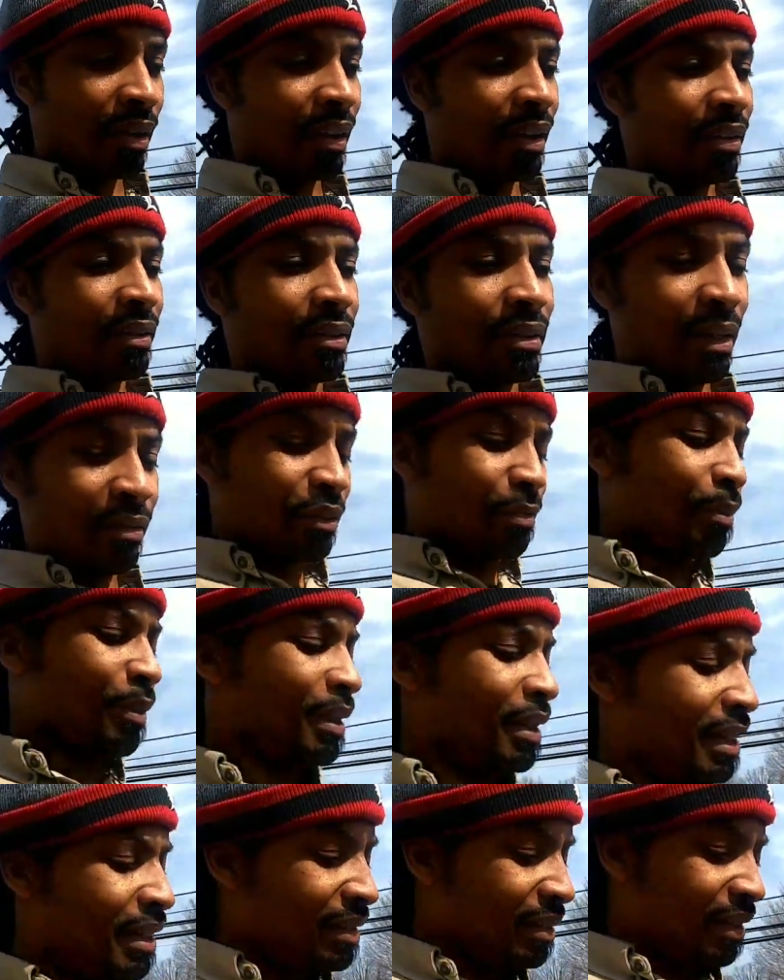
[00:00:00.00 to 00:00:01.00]
Okay, that was
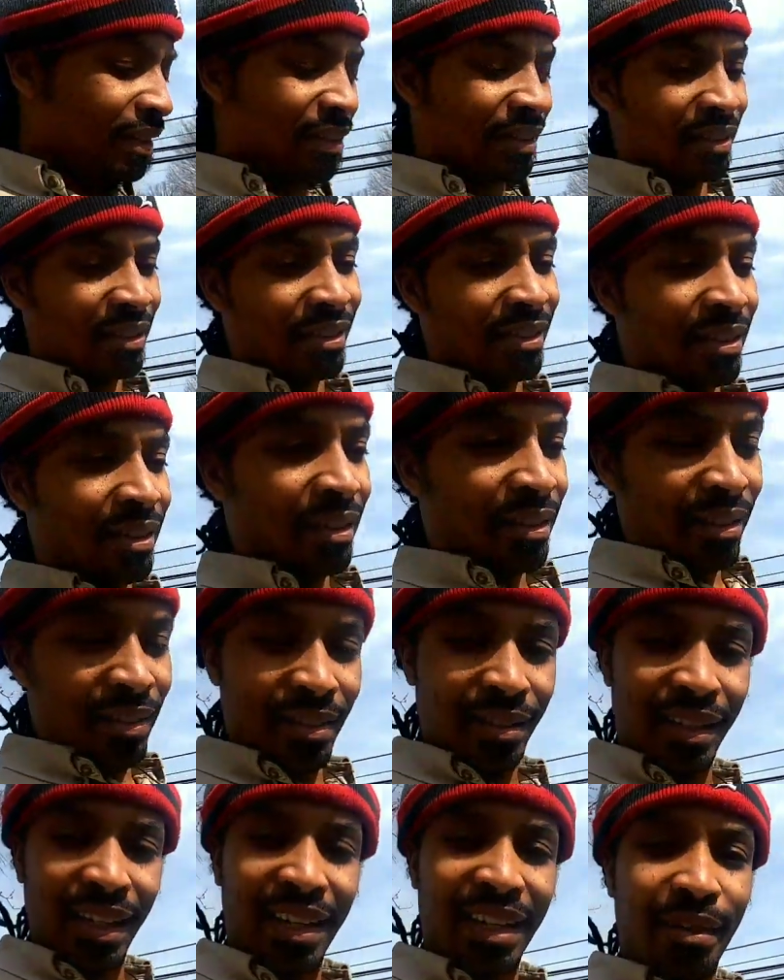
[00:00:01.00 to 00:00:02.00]
pretty easy.
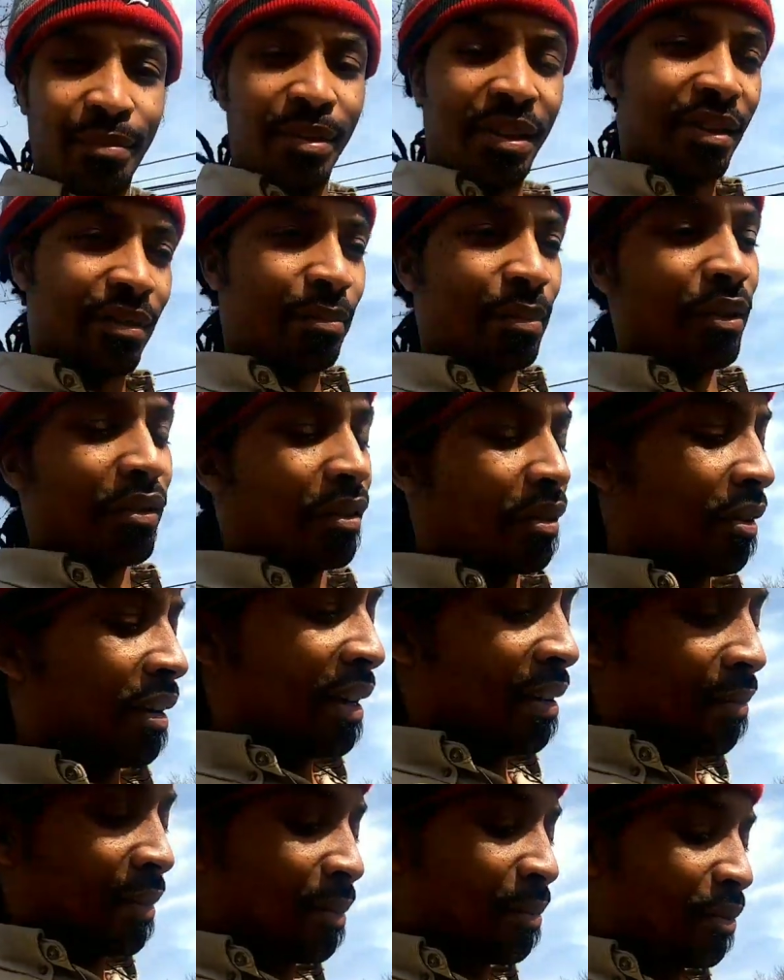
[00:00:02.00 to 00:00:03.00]
See, I got a bunch of bull crap.
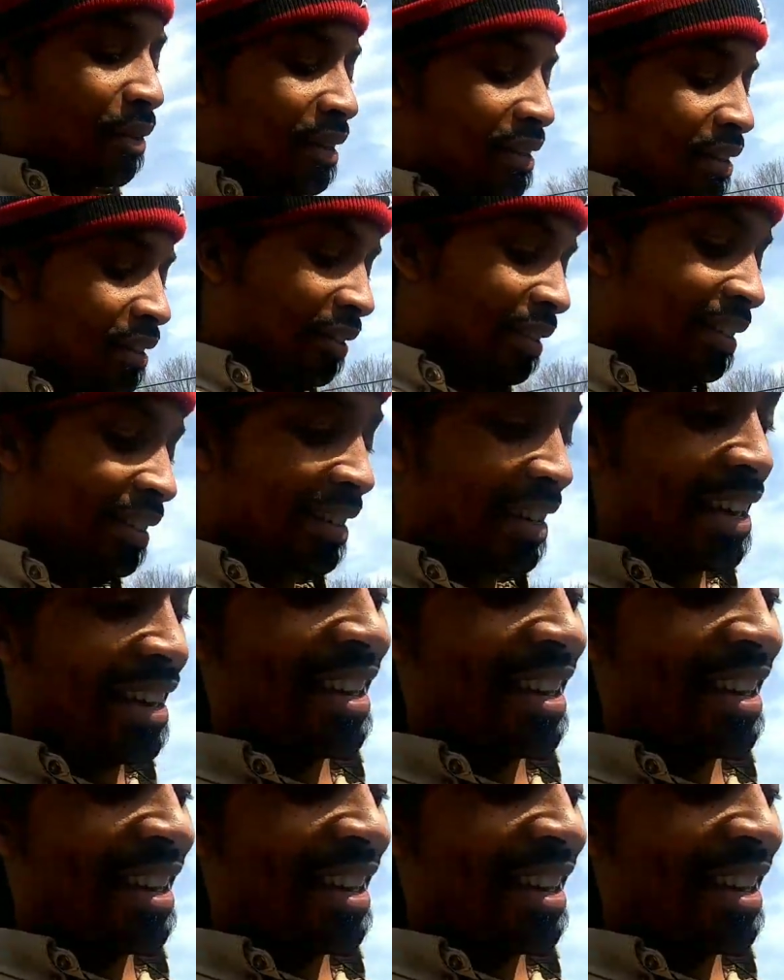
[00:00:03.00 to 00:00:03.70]
I'm going to show you